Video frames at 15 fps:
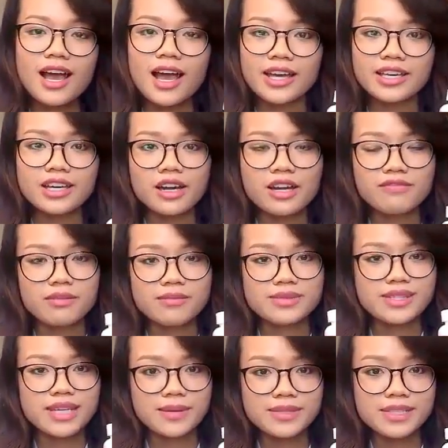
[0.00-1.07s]
I got it from
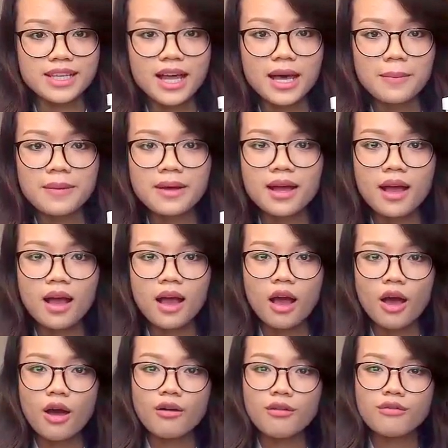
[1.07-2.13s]
Sam's Club
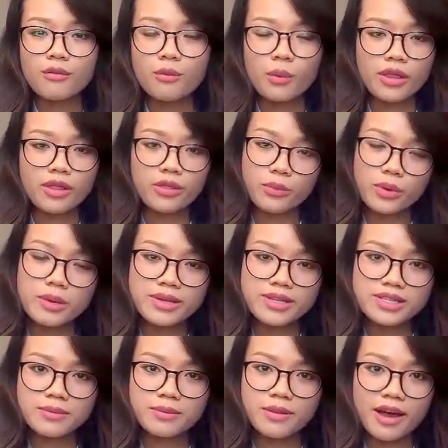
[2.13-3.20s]
with 3
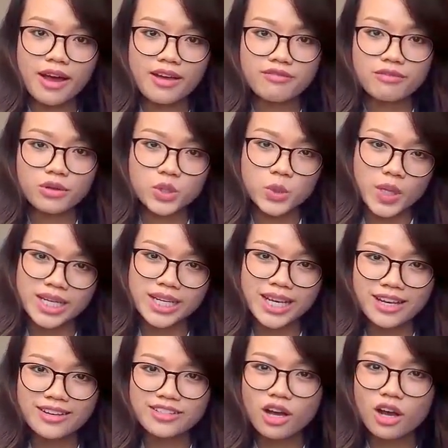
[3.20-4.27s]
months supply for
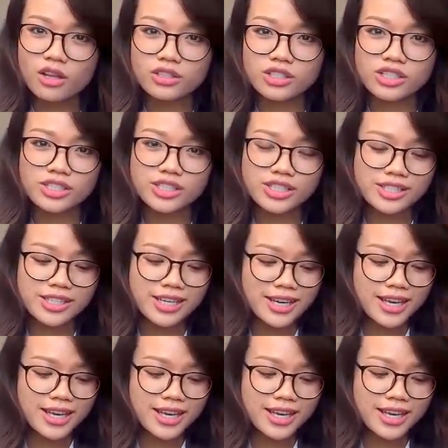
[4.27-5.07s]
$28.